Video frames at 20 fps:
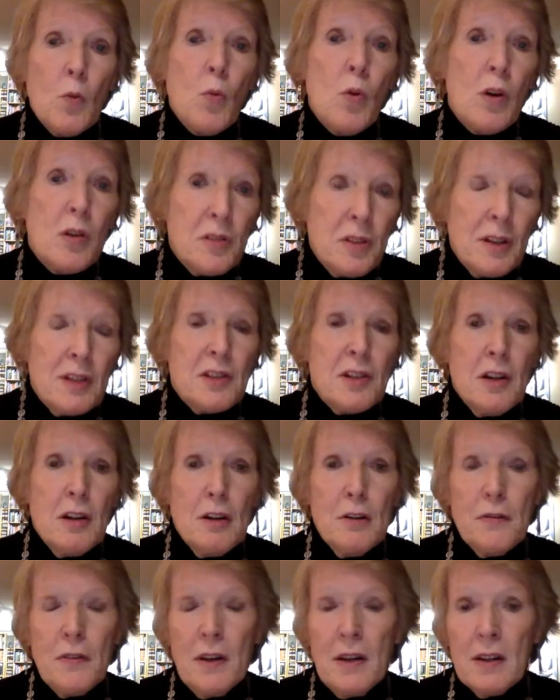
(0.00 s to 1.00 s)
was as
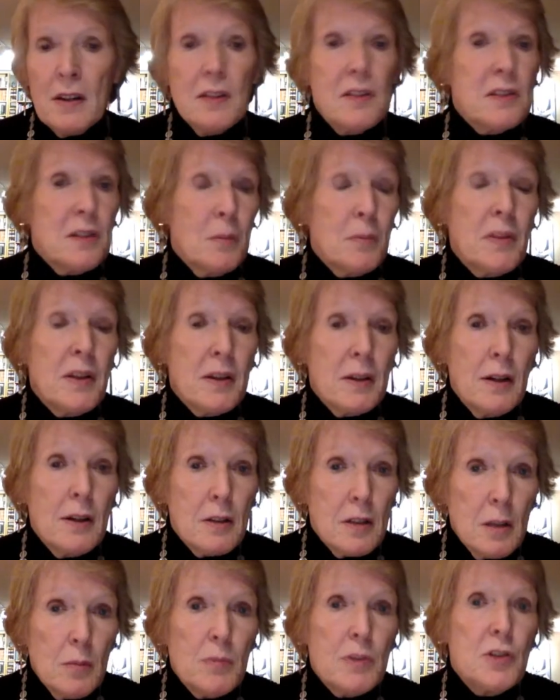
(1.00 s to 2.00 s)
terrifying as something
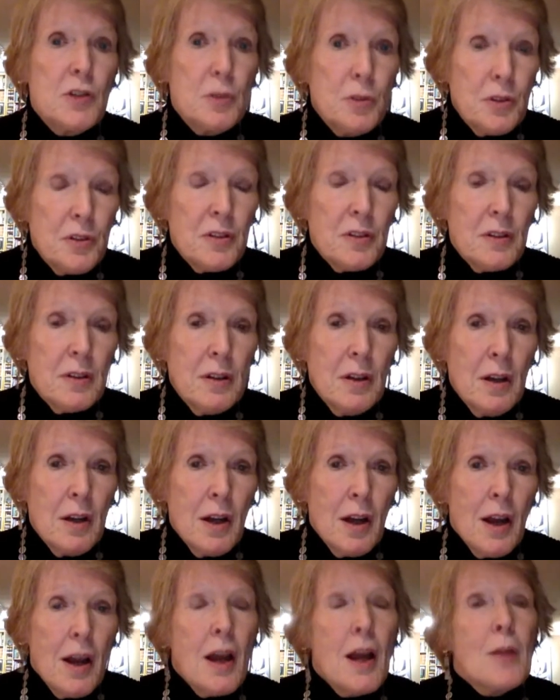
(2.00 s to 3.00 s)
like the Medusa.
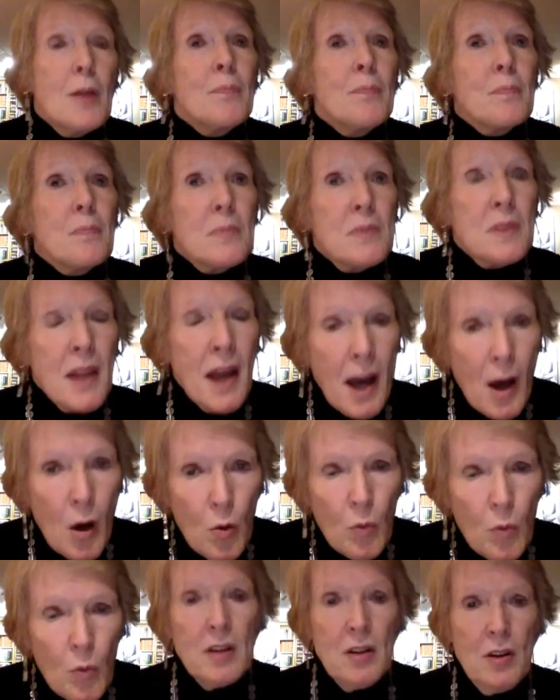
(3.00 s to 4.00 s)

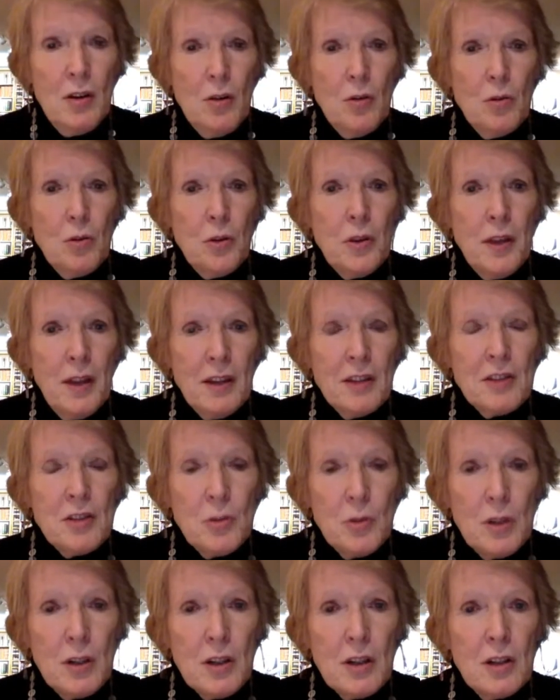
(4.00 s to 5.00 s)
Now we know,
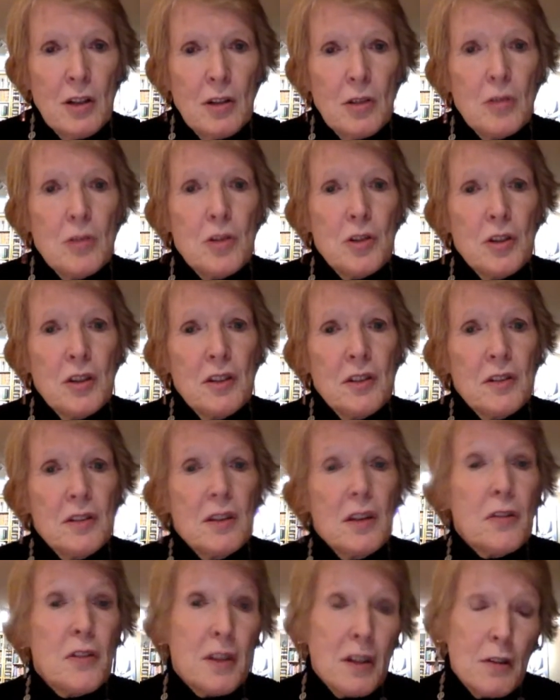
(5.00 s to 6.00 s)
thanks to
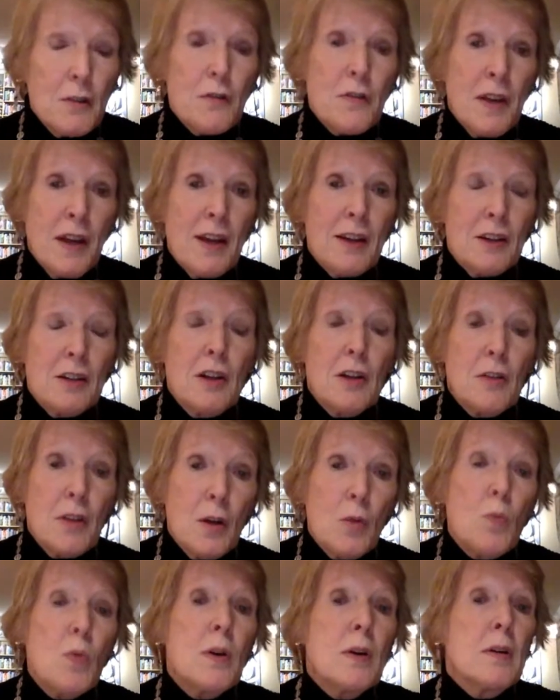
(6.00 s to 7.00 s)
archaeologists, that in fact
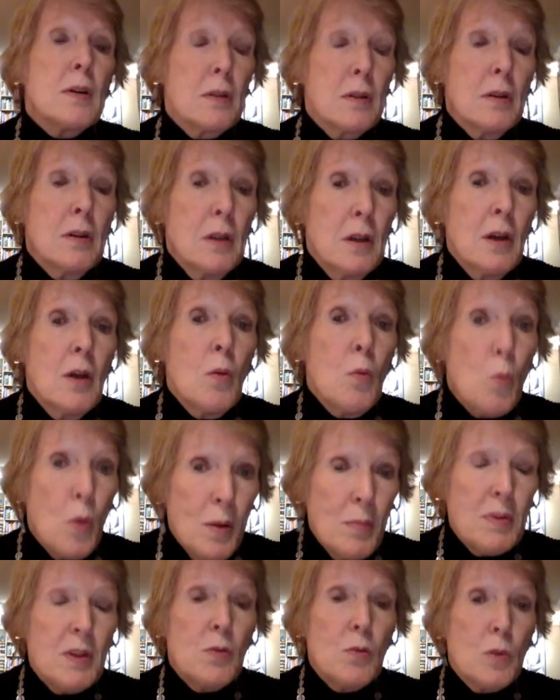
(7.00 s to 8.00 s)
there were
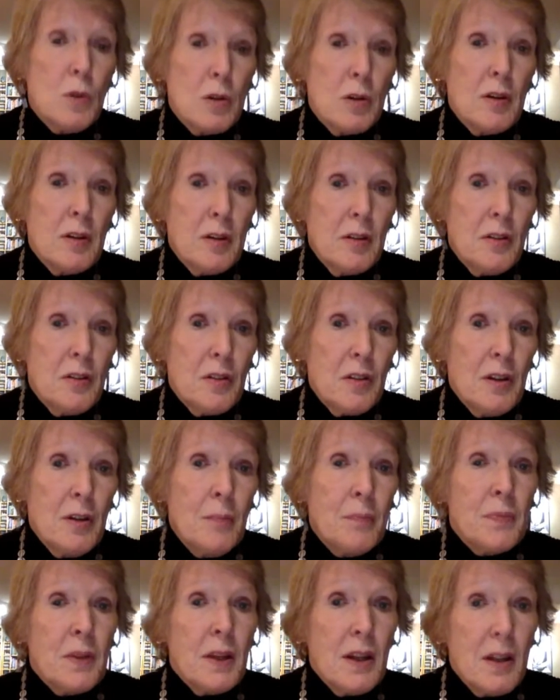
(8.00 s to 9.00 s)
women
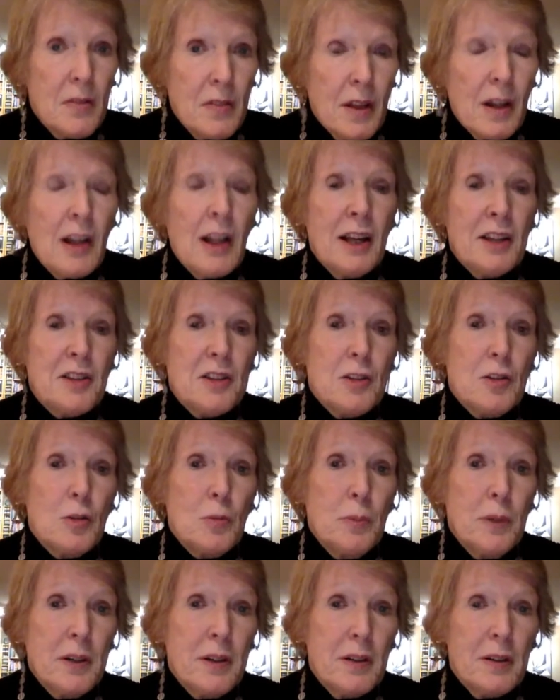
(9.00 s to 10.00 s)
warriors in the
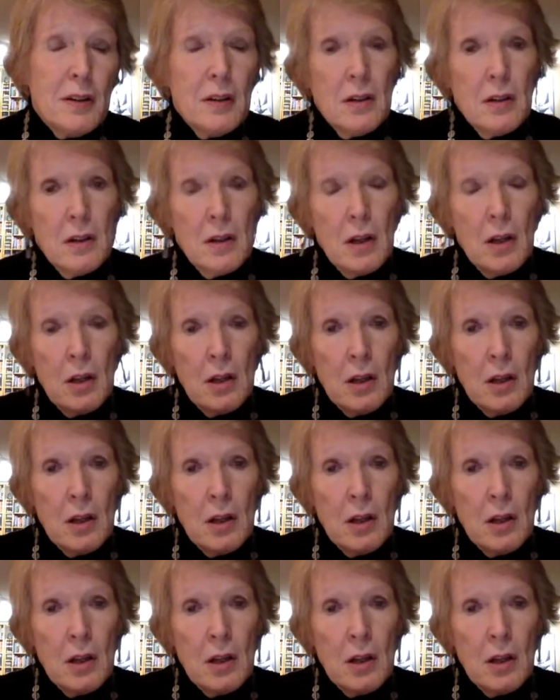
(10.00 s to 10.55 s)
classical period.